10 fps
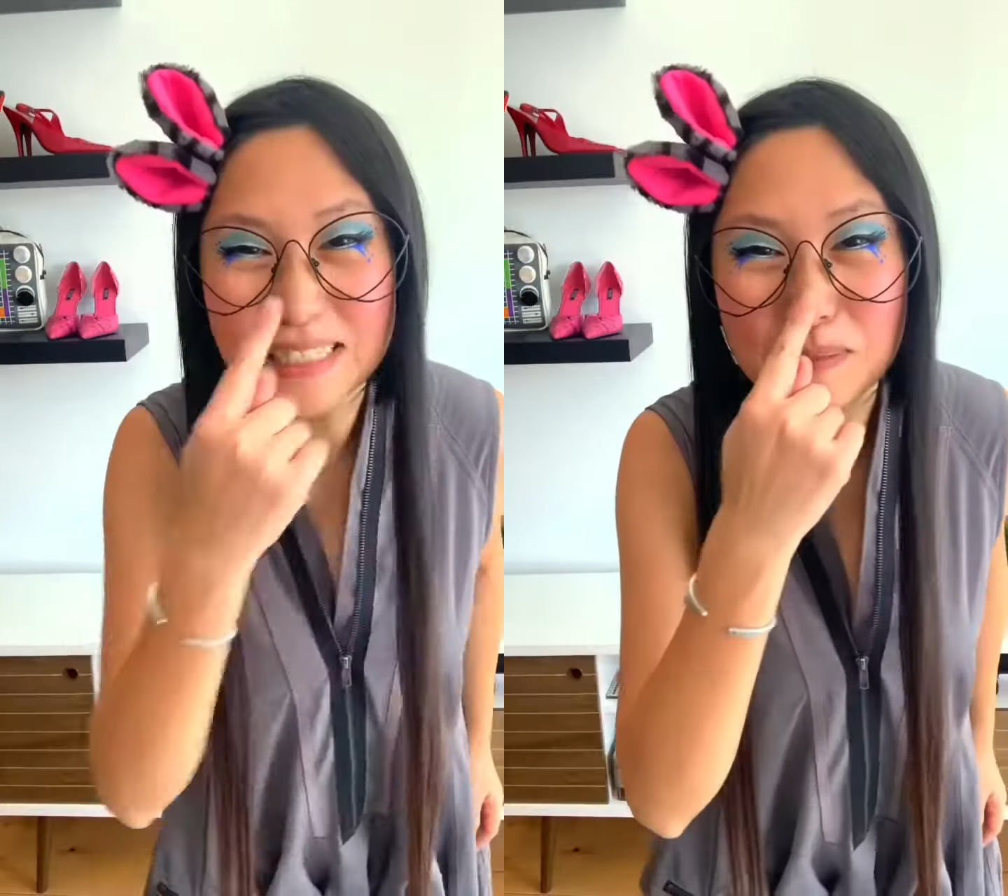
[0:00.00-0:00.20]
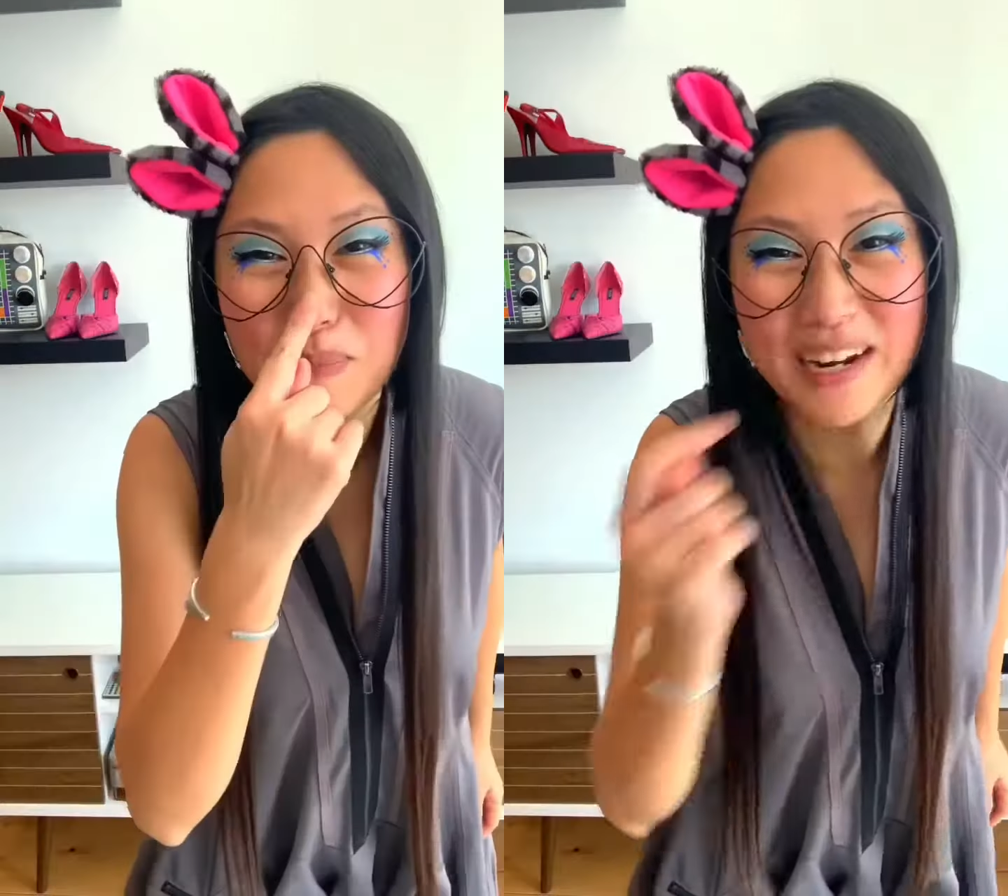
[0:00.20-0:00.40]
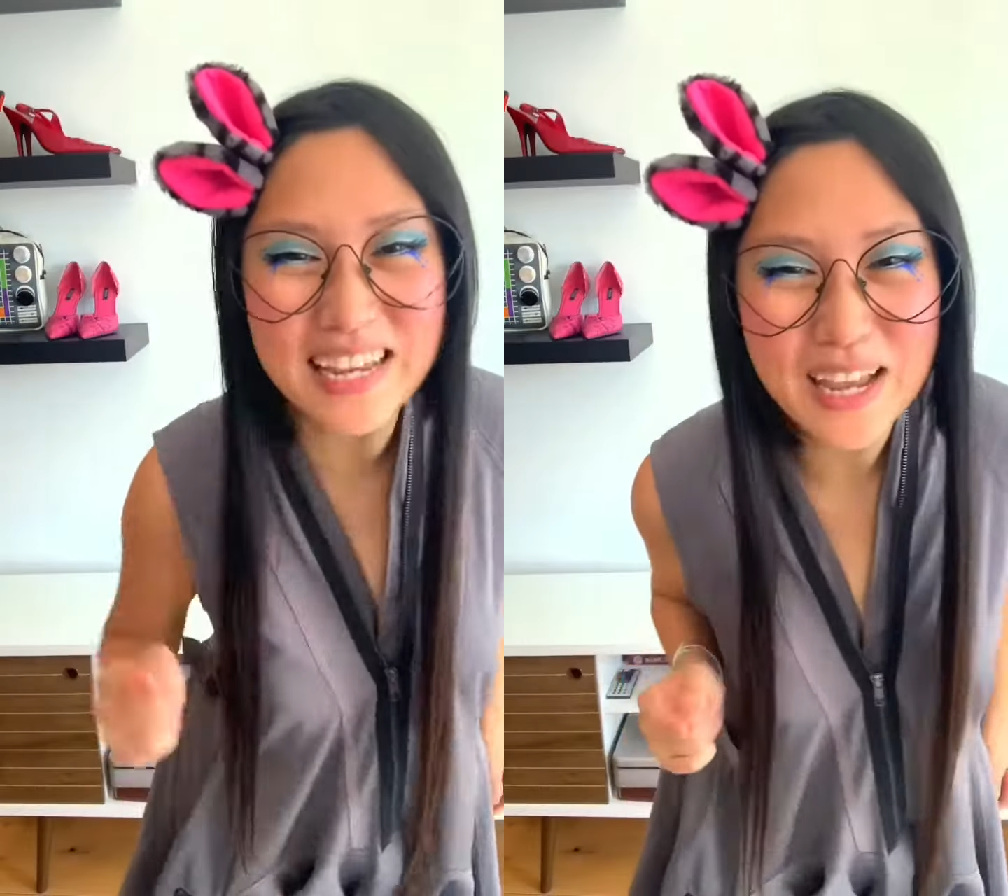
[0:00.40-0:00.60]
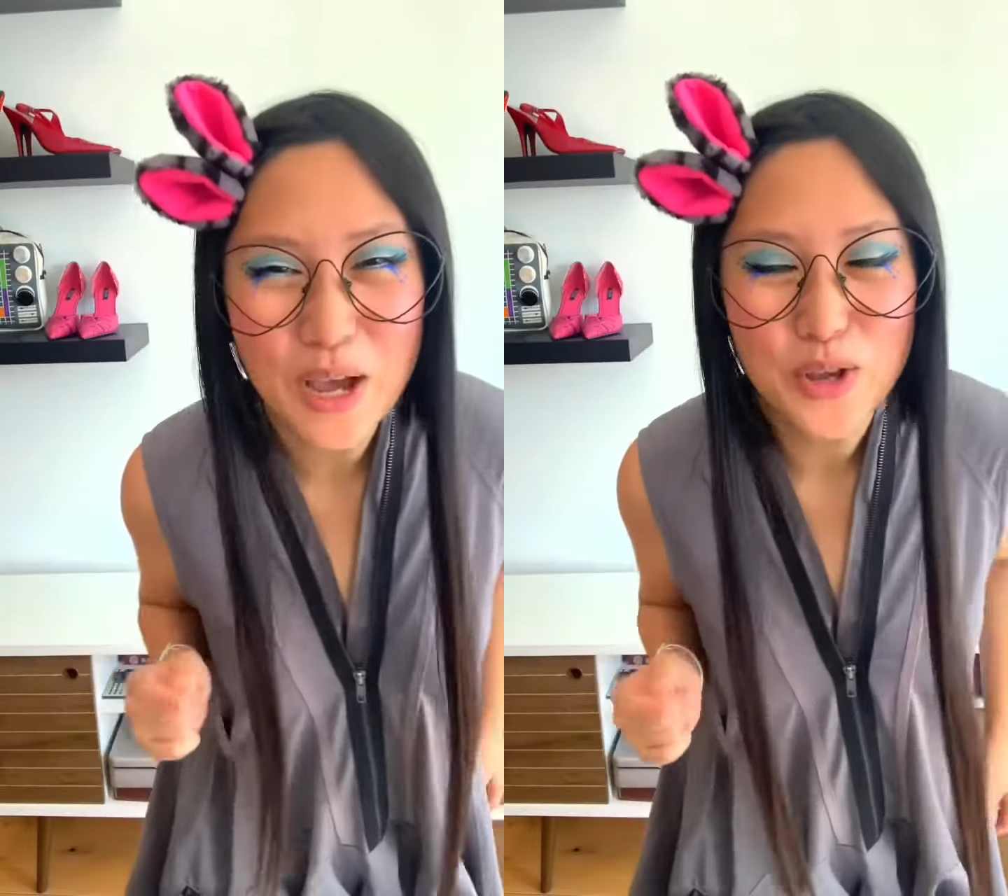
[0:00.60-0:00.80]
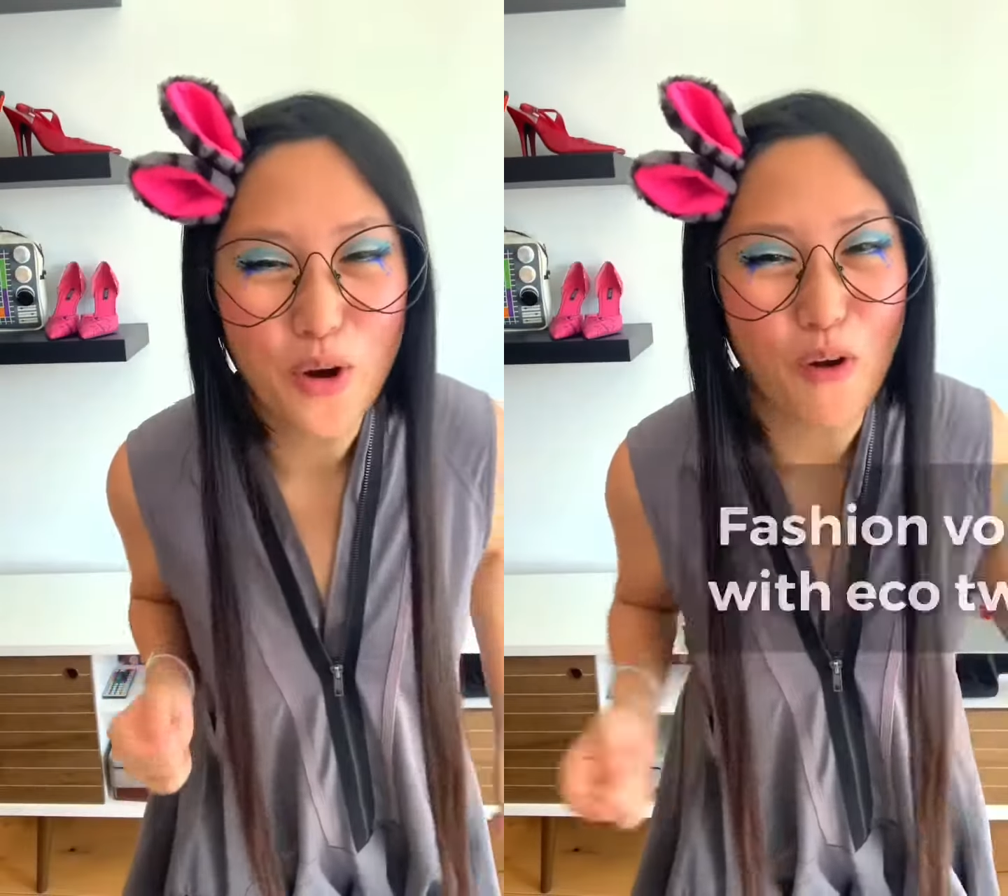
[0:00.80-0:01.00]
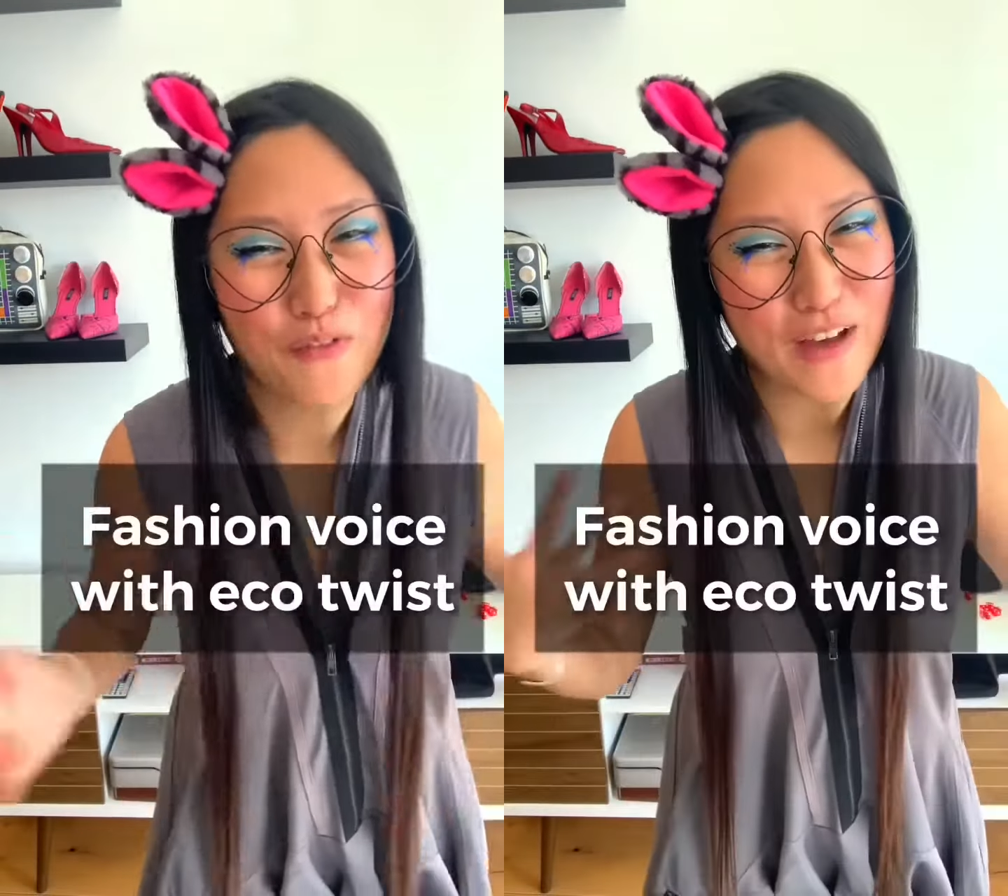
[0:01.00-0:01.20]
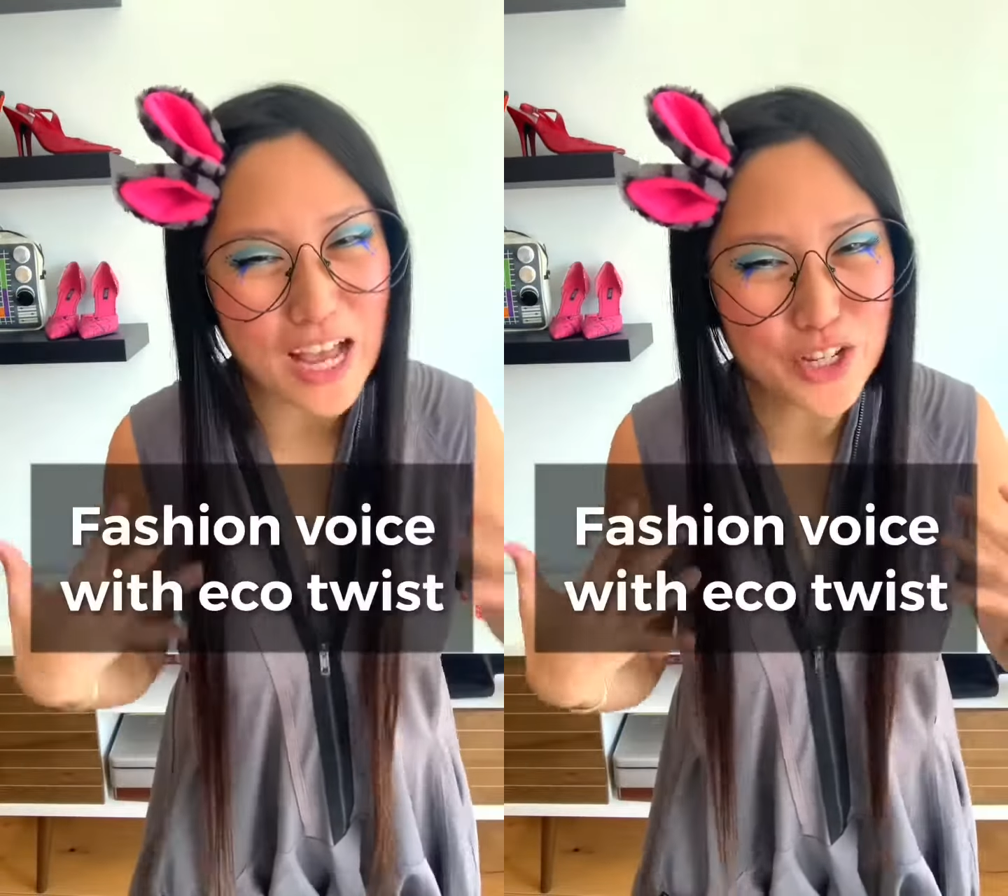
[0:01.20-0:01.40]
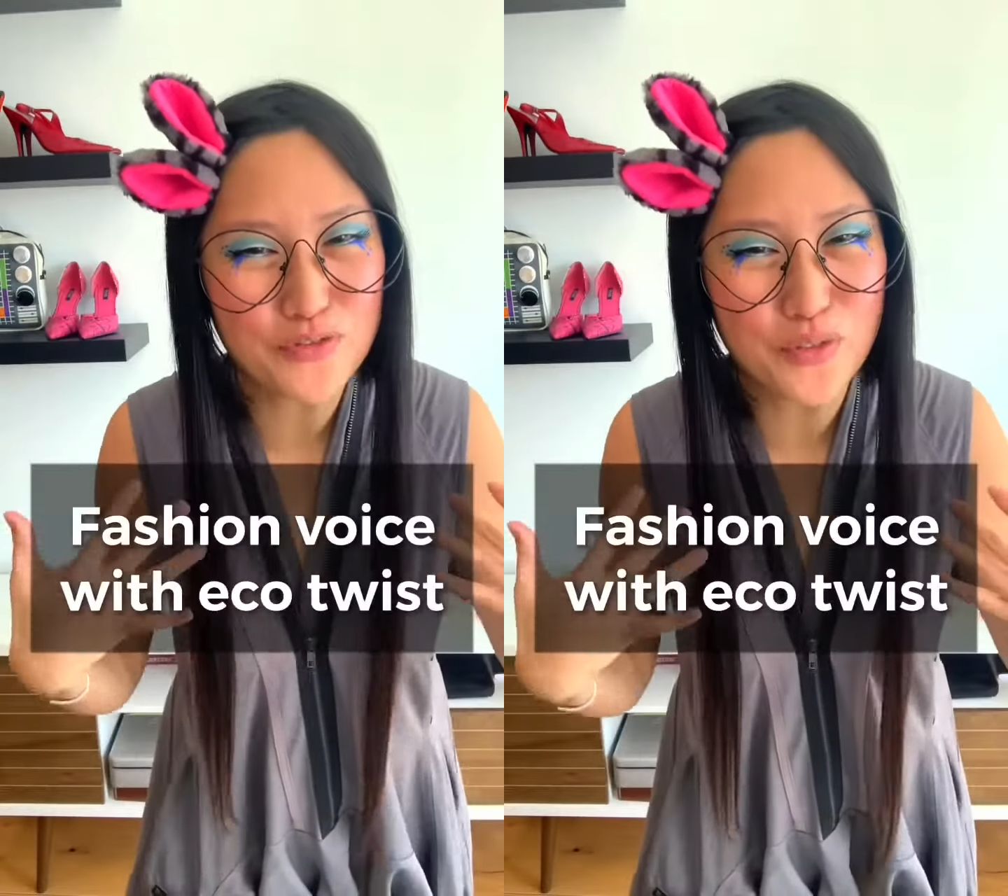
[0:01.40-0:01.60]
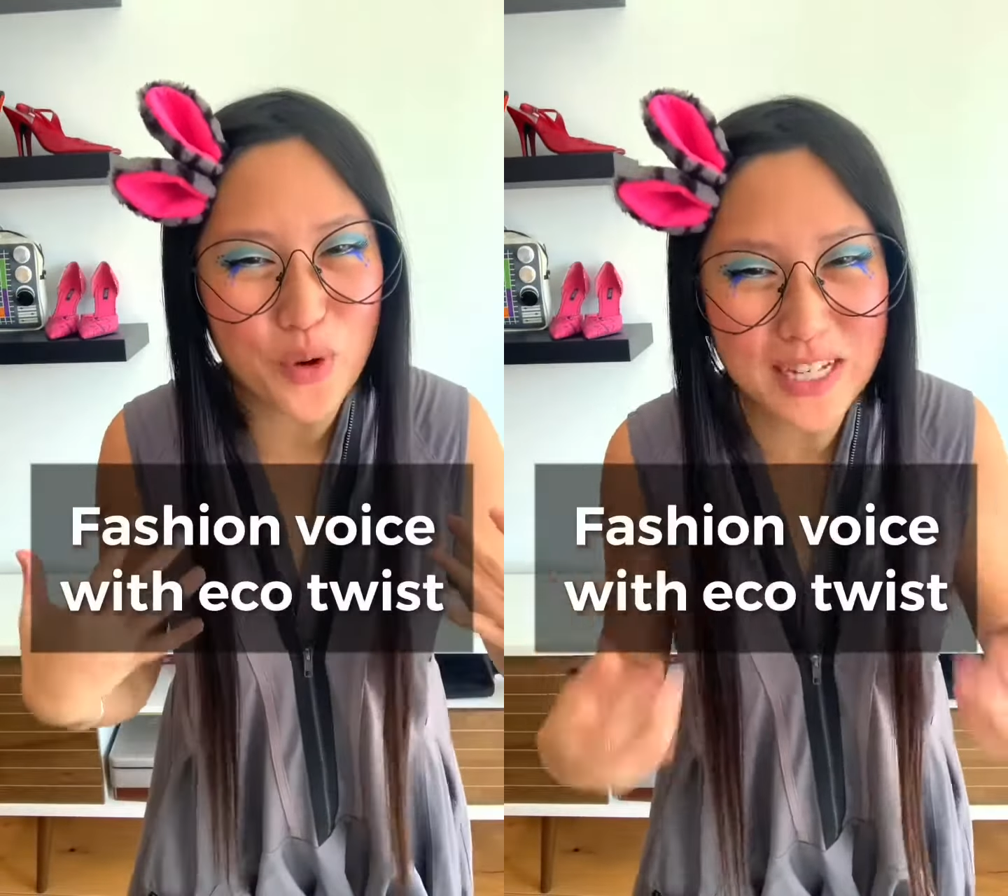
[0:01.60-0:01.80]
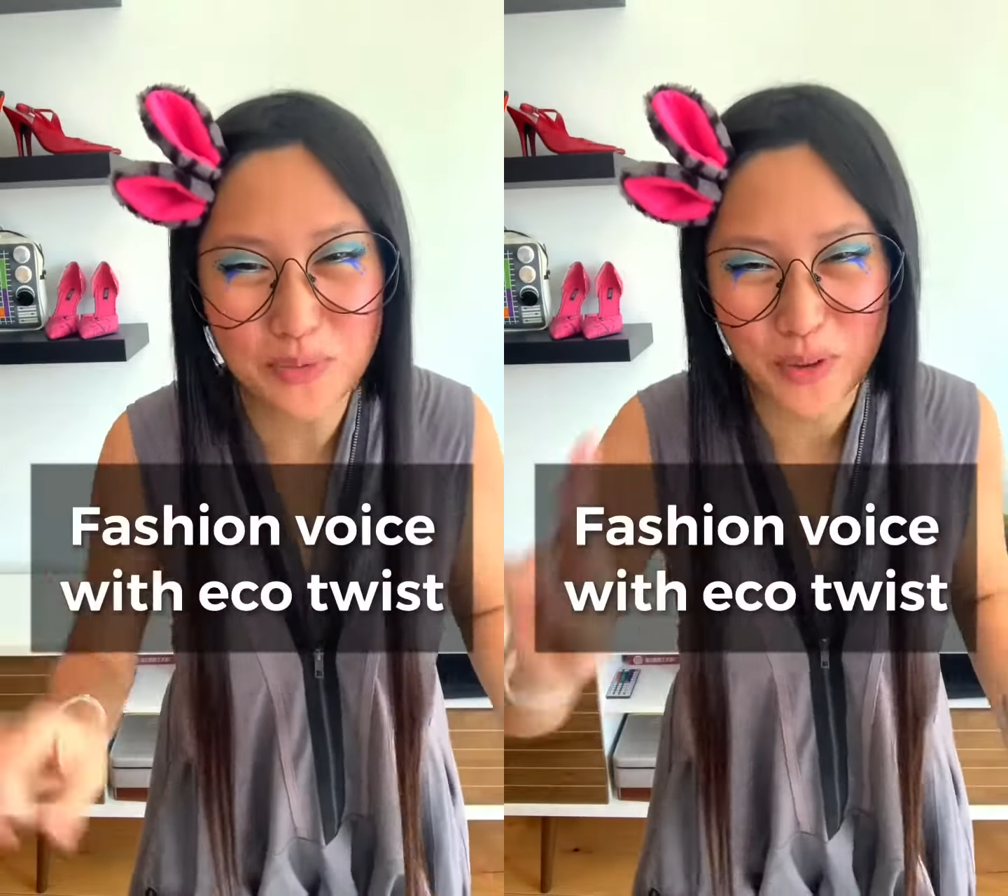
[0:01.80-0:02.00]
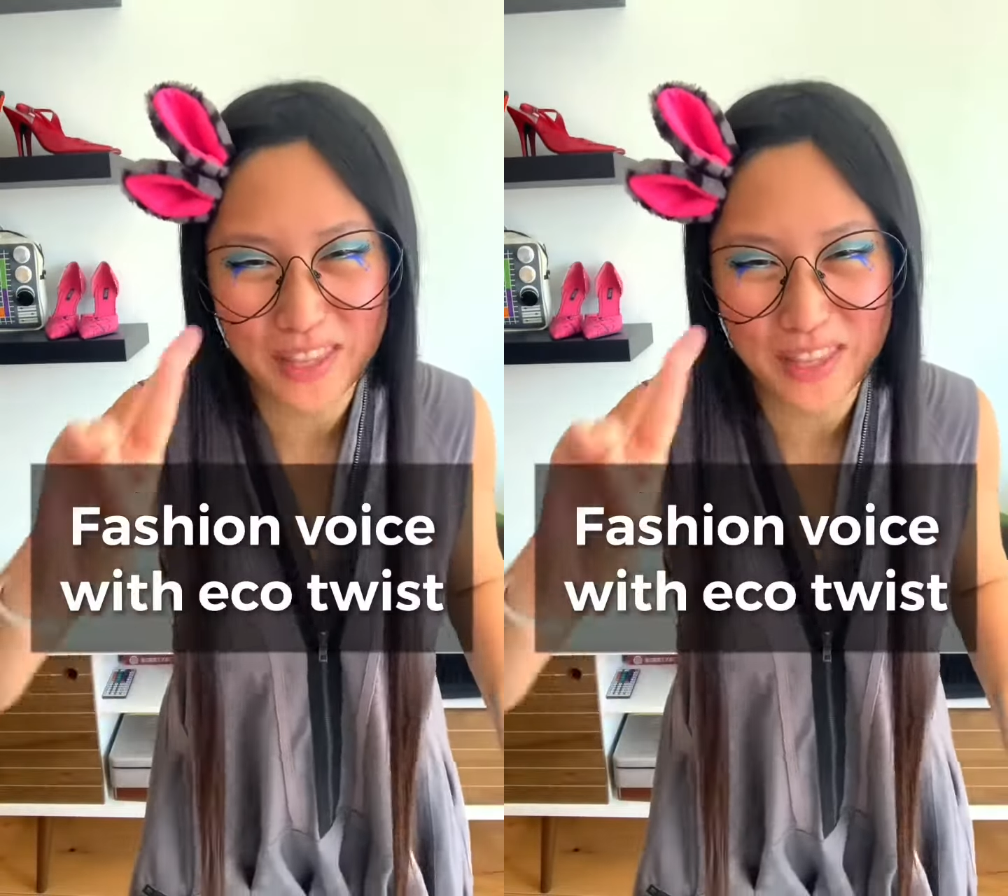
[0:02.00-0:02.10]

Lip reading: Bunny, your fashion voice with